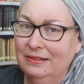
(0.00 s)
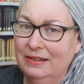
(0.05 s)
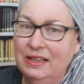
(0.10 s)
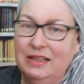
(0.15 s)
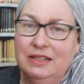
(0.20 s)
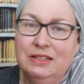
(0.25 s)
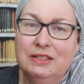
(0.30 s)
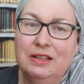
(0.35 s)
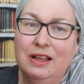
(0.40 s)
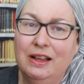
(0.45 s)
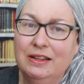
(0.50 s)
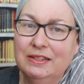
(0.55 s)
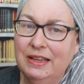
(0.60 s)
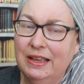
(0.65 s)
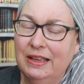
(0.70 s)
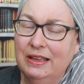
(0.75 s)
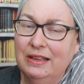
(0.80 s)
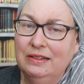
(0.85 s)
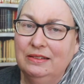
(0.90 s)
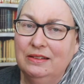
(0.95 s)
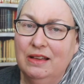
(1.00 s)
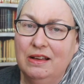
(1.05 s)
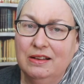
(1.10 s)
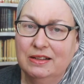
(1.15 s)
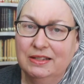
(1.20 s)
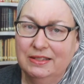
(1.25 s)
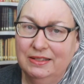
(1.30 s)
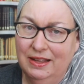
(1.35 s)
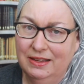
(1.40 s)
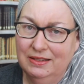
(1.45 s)
He'd saute
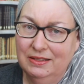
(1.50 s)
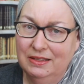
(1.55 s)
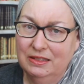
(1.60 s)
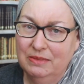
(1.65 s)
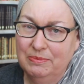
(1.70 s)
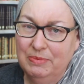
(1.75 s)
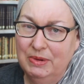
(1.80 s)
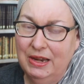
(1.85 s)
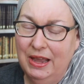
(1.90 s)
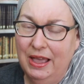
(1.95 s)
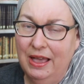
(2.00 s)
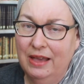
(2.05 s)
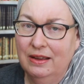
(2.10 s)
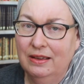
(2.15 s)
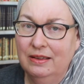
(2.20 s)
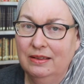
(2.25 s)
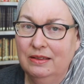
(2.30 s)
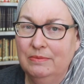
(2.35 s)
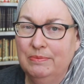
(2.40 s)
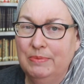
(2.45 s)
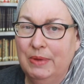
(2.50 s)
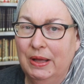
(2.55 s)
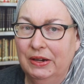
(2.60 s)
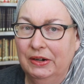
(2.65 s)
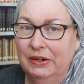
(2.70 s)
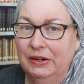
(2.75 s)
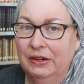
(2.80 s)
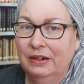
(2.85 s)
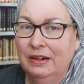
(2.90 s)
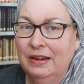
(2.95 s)
long slices of banana in
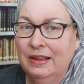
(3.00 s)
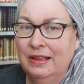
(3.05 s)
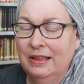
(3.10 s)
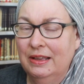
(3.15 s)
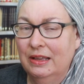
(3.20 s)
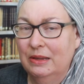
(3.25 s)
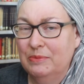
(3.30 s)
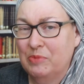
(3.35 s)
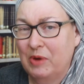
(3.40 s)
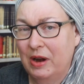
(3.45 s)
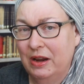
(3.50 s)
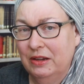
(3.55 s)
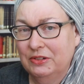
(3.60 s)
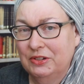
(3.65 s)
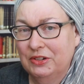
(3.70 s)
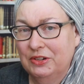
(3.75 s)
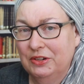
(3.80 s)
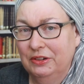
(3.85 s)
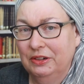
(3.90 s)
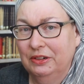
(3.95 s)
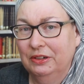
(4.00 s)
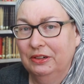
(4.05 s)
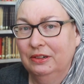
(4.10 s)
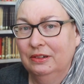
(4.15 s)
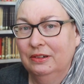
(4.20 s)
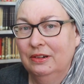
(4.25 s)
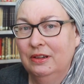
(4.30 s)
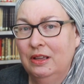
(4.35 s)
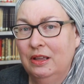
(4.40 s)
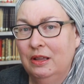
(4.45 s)
butter and brown
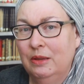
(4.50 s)
sugar,